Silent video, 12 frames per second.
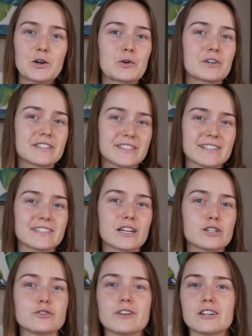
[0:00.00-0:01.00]
or
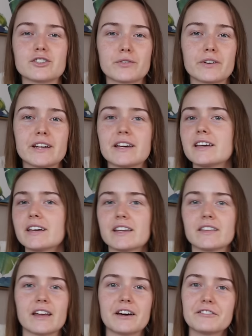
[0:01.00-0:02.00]
6A2-3 and
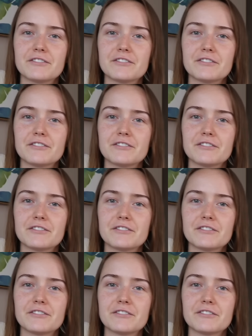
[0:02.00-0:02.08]
getting that